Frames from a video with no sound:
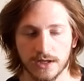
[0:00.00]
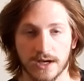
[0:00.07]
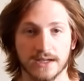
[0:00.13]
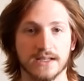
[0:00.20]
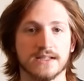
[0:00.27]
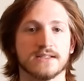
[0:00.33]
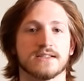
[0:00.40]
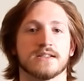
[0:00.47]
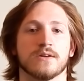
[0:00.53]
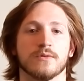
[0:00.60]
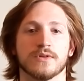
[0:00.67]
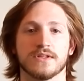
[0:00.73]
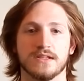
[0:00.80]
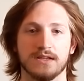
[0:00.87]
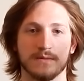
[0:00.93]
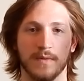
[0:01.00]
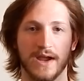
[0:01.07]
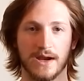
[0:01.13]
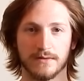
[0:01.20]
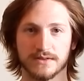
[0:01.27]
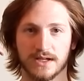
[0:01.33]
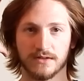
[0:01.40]
I guess the only thing, my
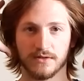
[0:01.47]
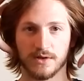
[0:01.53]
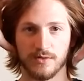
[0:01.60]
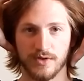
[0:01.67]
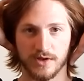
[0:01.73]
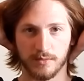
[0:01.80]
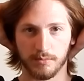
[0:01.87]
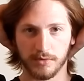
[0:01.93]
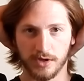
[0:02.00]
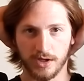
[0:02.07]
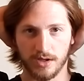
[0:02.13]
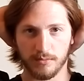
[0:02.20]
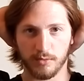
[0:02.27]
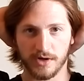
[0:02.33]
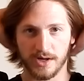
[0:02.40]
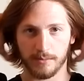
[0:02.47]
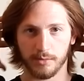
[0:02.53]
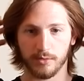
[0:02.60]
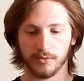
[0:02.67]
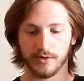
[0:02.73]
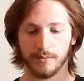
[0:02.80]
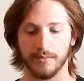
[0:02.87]
hair was kind of looking like a blob when I
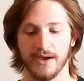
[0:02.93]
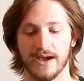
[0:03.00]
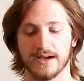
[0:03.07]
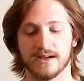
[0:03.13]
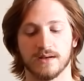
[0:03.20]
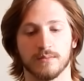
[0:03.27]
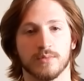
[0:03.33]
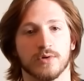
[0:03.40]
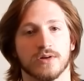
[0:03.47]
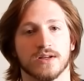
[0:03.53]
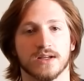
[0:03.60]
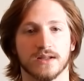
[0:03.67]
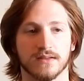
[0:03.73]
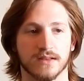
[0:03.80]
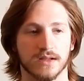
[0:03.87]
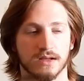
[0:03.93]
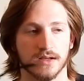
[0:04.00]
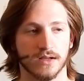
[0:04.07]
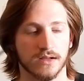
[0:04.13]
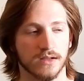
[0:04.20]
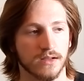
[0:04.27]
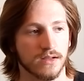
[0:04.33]
pulled it back and put it in
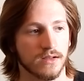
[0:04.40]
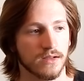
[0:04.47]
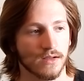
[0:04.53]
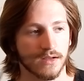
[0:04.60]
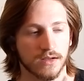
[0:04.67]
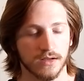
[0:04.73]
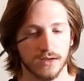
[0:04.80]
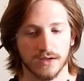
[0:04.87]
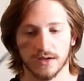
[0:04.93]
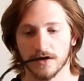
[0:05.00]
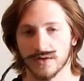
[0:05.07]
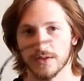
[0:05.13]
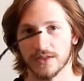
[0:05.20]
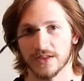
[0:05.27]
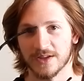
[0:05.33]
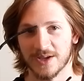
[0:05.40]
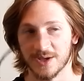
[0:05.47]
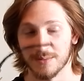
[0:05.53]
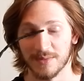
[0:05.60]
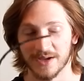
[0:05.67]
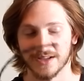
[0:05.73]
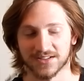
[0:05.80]
the
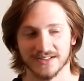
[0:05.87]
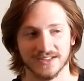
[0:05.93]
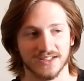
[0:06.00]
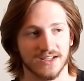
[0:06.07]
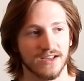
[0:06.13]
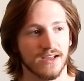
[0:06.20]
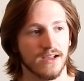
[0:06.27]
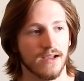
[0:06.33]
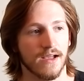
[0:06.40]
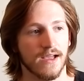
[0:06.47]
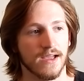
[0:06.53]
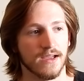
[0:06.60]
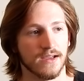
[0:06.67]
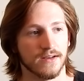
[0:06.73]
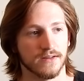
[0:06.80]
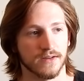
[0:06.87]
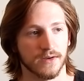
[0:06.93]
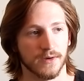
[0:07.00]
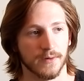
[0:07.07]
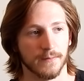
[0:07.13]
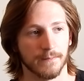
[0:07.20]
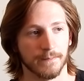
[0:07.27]
headband.
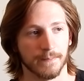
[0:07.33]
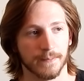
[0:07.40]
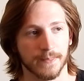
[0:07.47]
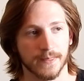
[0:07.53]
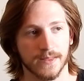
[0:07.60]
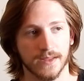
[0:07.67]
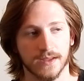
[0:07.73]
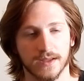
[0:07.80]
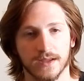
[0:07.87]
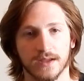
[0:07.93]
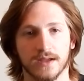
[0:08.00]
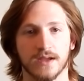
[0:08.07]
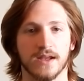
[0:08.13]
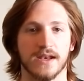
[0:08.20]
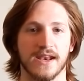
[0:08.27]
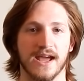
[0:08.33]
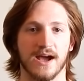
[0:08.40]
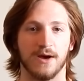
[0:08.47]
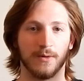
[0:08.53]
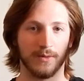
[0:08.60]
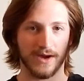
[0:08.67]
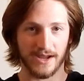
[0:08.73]
And
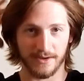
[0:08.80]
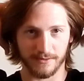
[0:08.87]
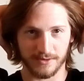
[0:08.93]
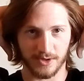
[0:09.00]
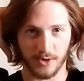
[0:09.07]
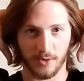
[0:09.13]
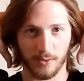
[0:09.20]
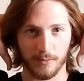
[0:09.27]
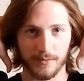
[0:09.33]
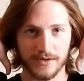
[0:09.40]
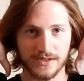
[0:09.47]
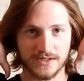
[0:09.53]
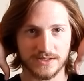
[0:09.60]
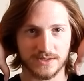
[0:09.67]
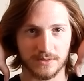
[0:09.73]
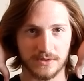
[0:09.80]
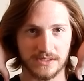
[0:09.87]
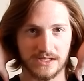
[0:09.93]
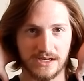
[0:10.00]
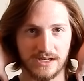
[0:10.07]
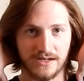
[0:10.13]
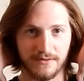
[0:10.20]
now I comb it so
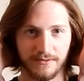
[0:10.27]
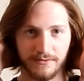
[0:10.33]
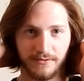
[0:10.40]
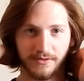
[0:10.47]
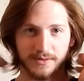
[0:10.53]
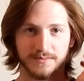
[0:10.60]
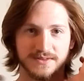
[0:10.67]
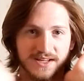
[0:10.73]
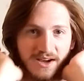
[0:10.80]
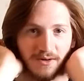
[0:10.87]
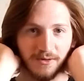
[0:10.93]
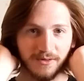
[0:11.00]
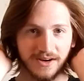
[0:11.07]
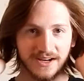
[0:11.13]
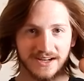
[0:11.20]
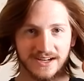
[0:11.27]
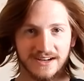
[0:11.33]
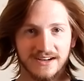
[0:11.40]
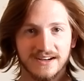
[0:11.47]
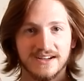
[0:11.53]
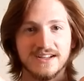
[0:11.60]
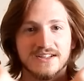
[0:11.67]
it kind of flips out right
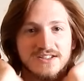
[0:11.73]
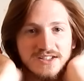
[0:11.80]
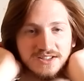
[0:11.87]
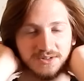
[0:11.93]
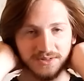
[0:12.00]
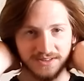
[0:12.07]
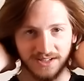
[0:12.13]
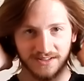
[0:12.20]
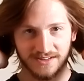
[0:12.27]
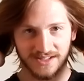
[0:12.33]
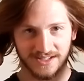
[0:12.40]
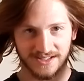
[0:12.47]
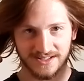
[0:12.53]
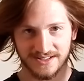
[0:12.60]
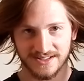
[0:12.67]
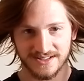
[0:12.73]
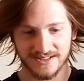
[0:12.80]
here, just so it's not like